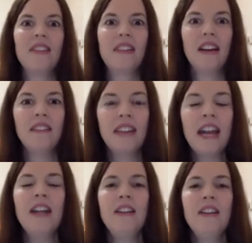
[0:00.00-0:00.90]
a
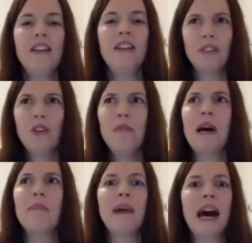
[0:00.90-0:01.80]
very
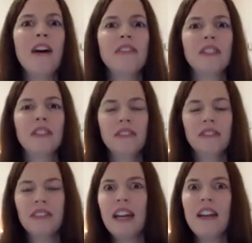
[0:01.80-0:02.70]
super powerful,
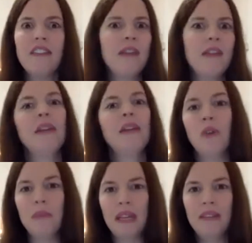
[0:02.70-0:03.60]
very feminine
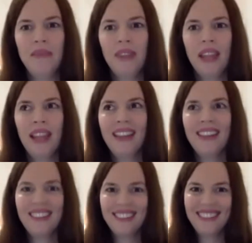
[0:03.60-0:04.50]
woman,
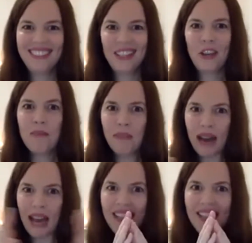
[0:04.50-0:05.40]

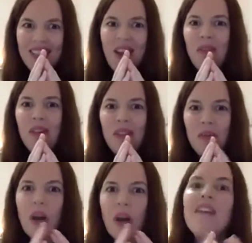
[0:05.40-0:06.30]
combined with
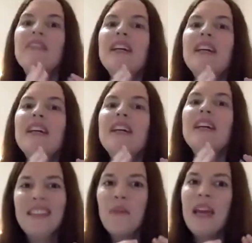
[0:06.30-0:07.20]
whatever it is
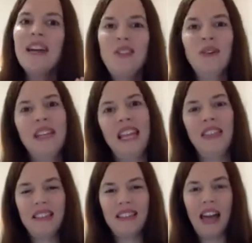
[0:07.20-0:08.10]
that we are doing in
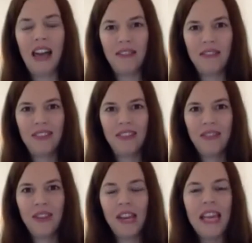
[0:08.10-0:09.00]
this life.
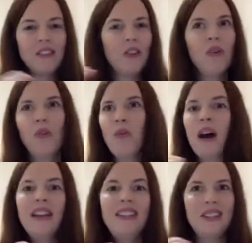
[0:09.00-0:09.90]
Okay, so
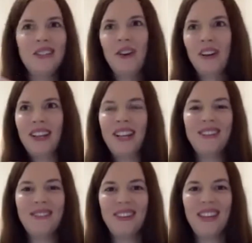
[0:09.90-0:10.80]
one does not
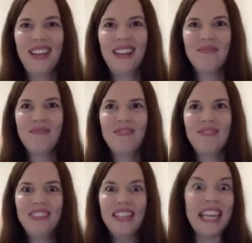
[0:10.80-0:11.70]
kind of
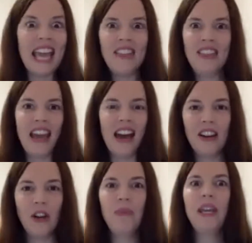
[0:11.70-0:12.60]
negate the
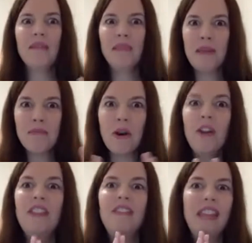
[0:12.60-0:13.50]
other. We can be
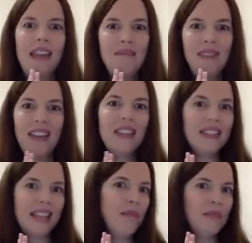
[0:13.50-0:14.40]
both of them at the
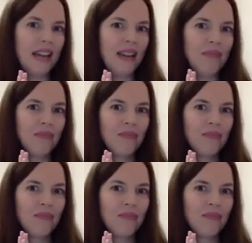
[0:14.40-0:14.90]
same time.